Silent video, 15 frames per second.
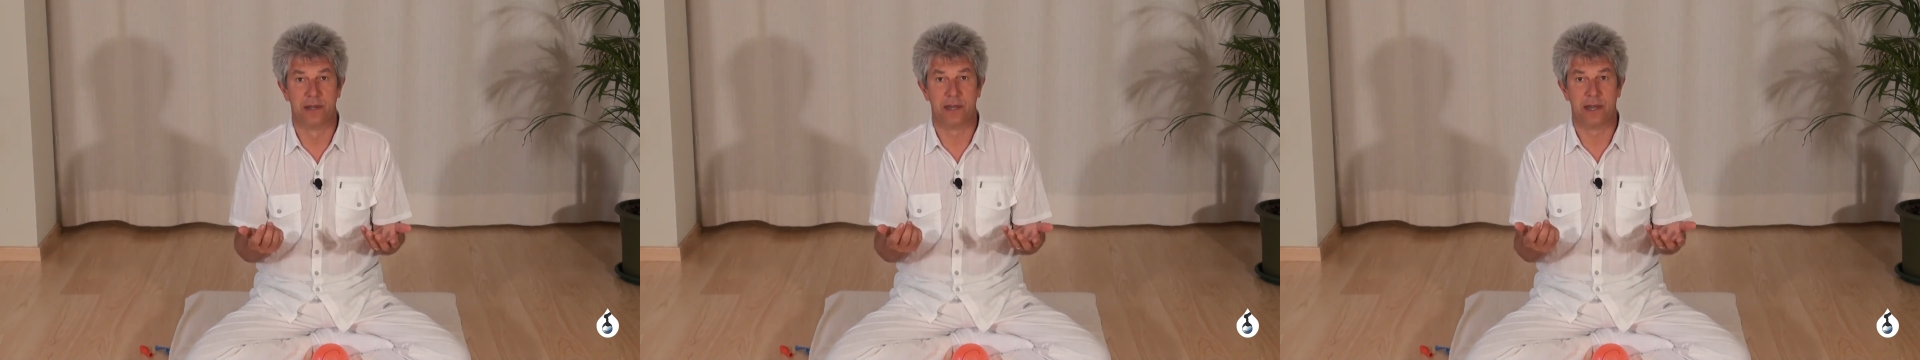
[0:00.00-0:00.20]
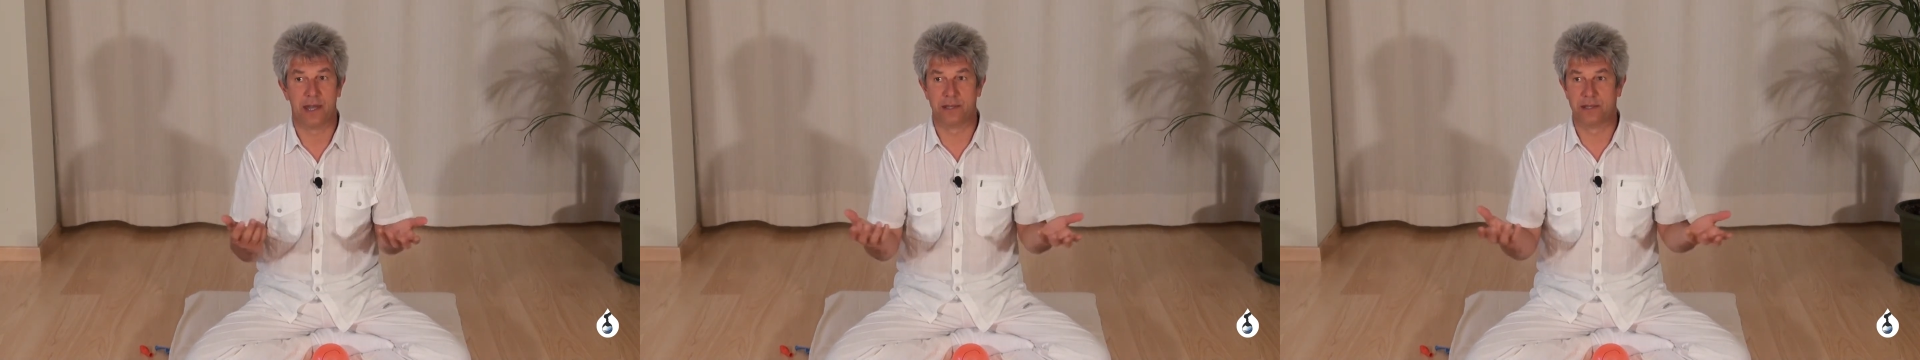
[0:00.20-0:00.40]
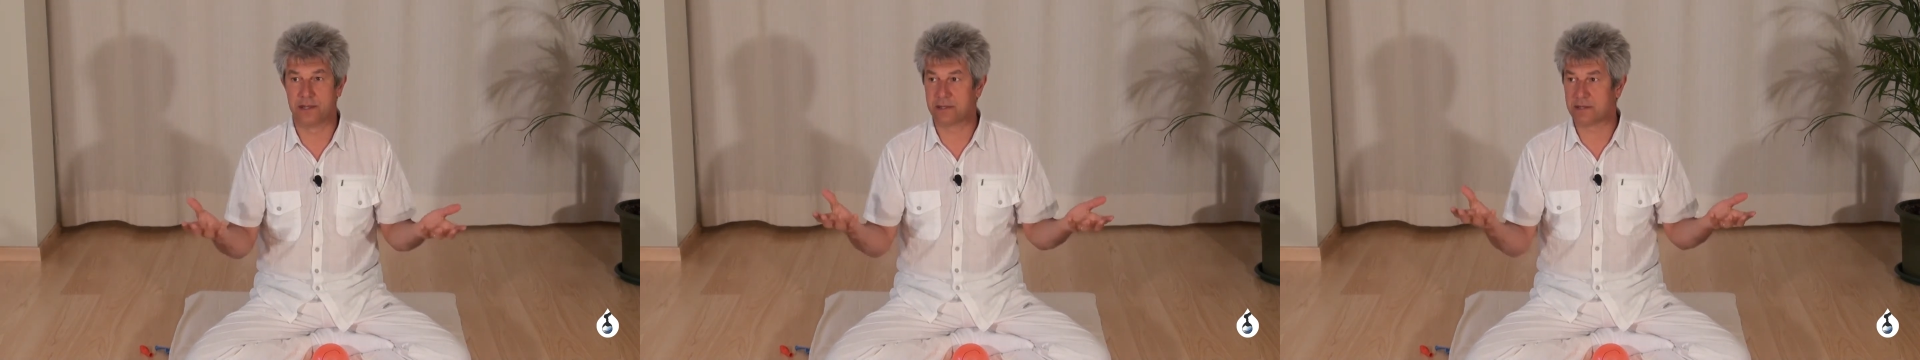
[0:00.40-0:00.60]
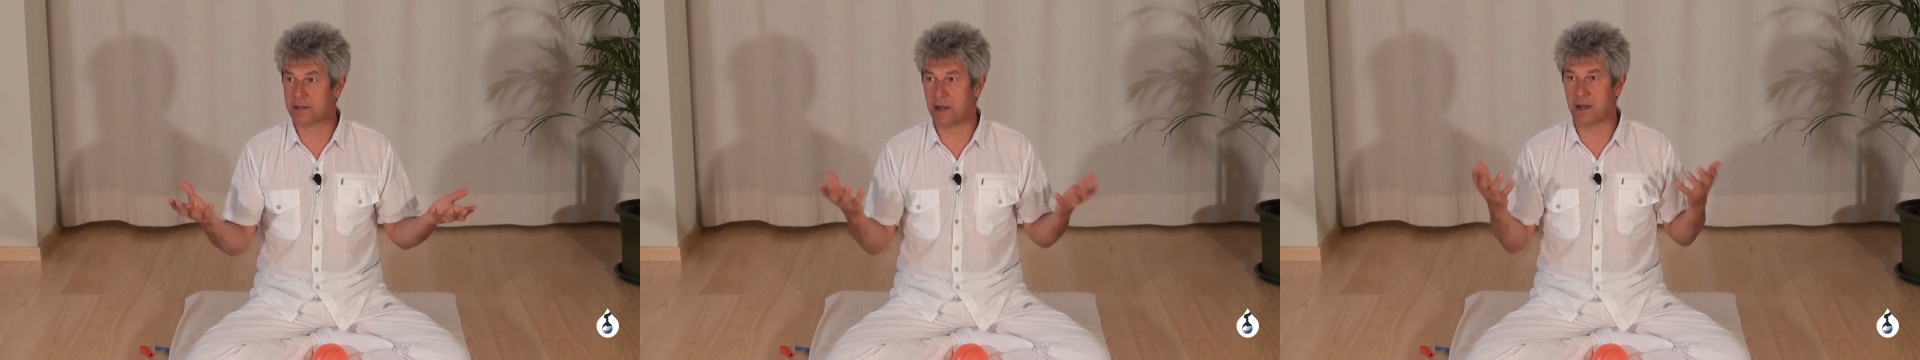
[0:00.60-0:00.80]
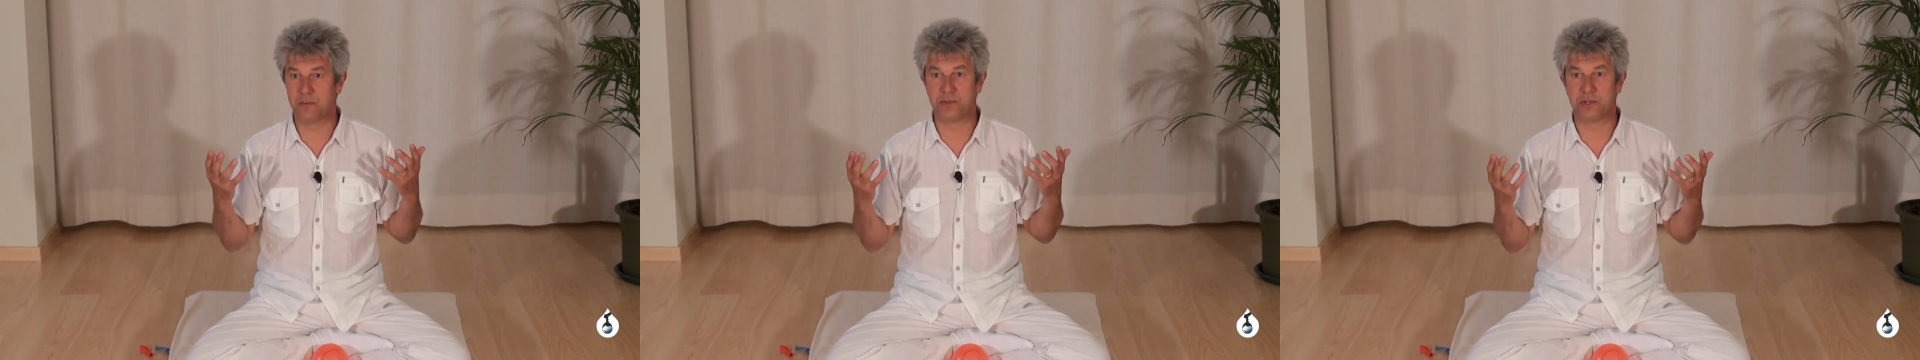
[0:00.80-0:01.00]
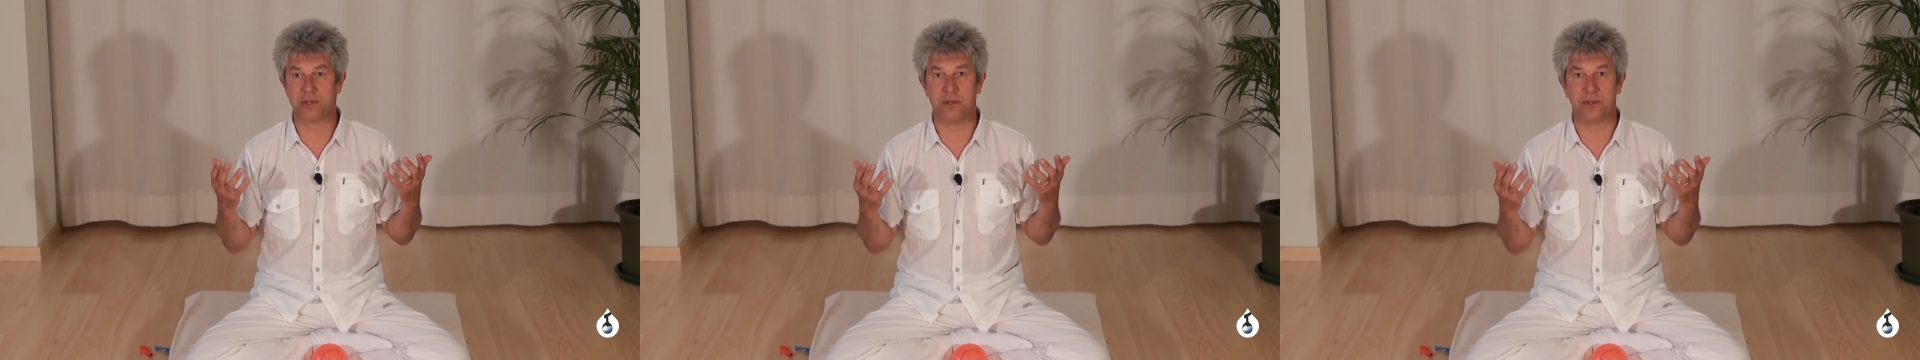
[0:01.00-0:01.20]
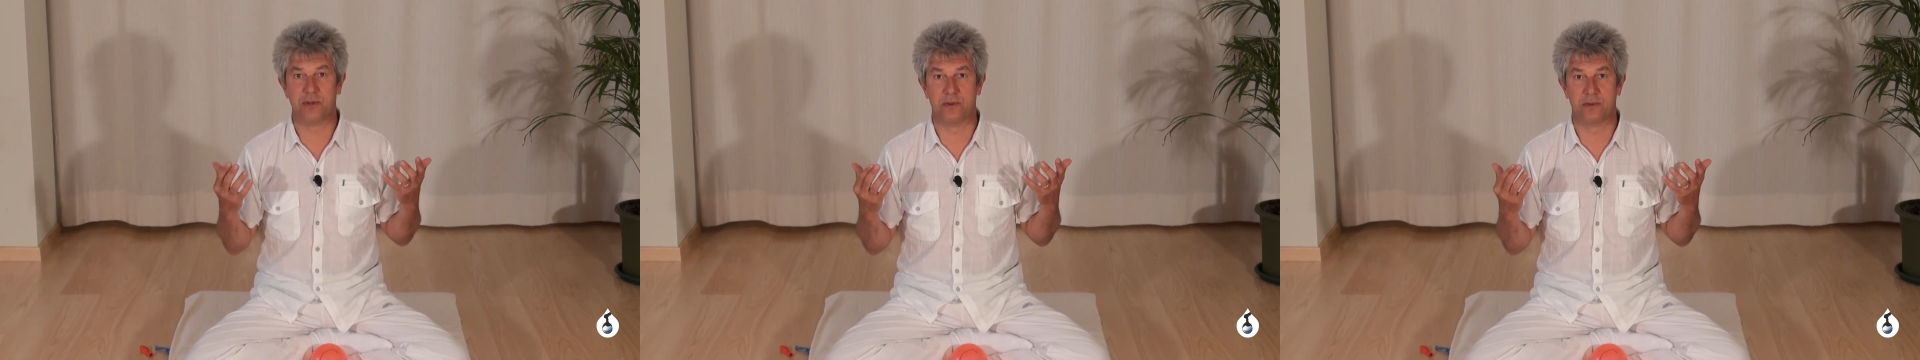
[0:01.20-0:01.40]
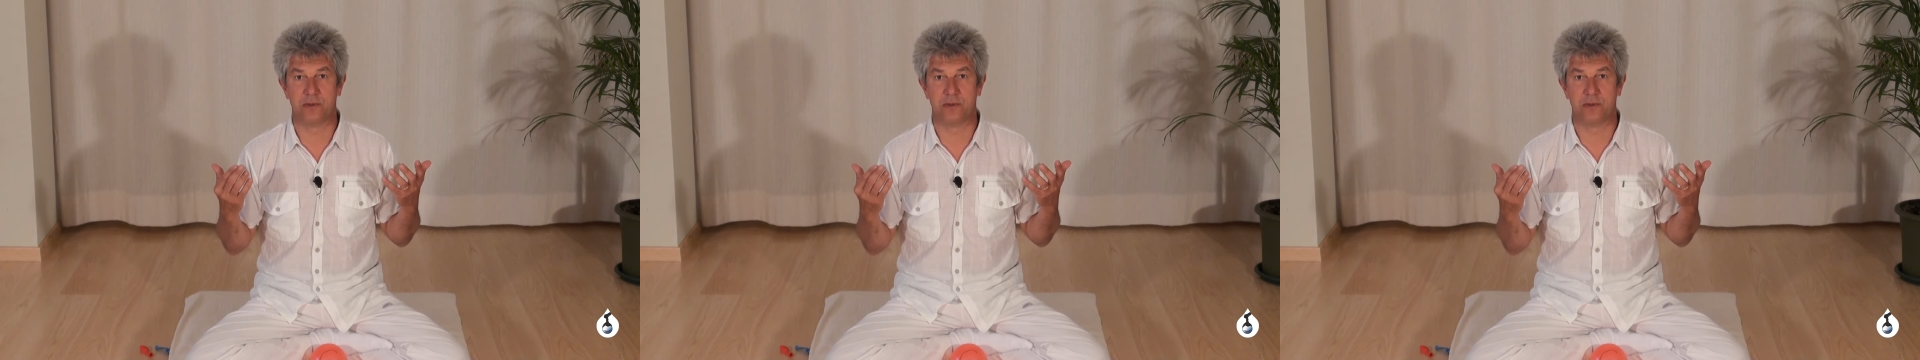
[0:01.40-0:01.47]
It just comes to you.